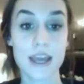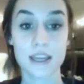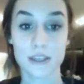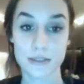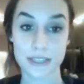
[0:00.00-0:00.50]

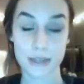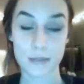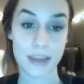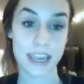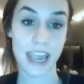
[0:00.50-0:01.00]
using the
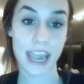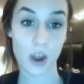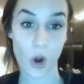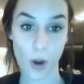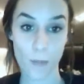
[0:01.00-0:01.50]

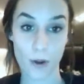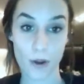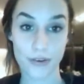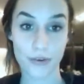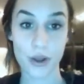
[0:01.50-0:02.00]
PAR
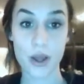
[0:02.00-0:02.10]
model.